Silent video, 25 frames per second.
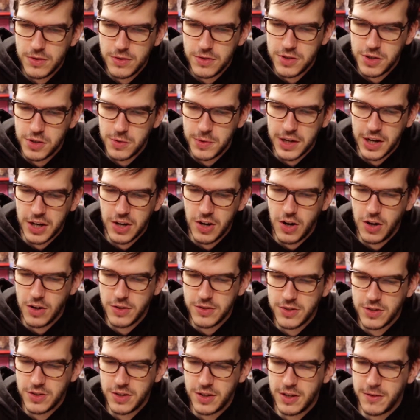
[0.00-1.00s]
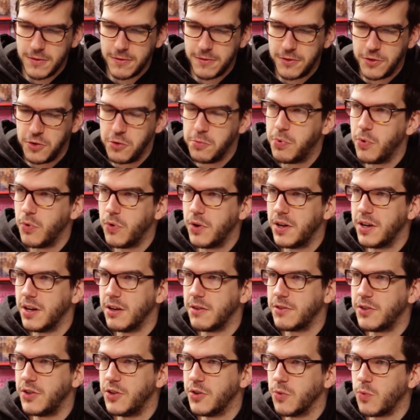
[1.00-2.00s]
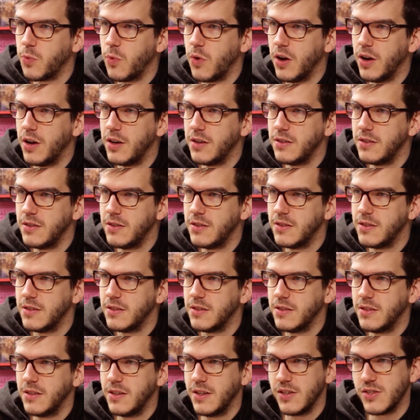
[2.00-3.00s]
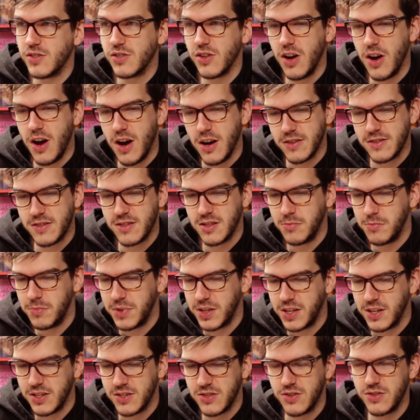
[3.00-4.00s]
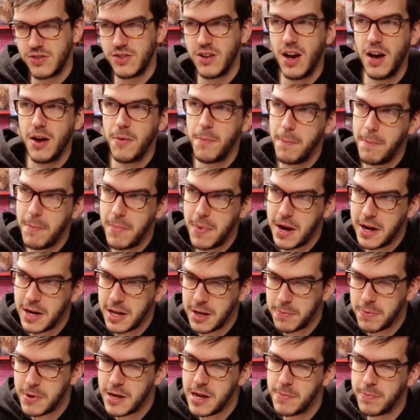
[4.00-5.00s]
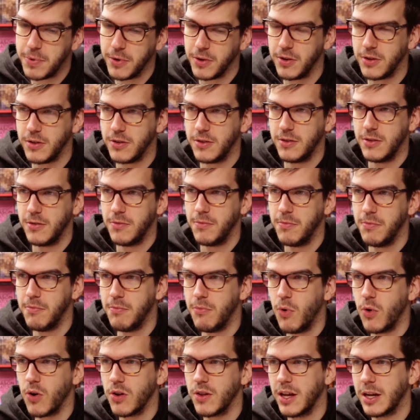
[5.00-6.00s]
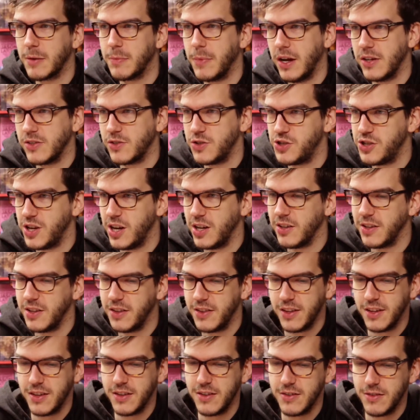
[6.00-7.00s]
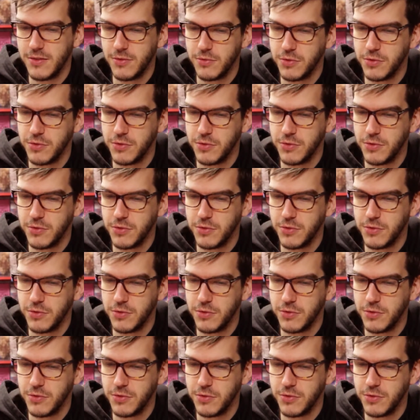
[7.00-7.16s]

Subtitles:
doing an alternate viewpoint of year 1 is awesome, because there's not many people more like Mazzucchelli than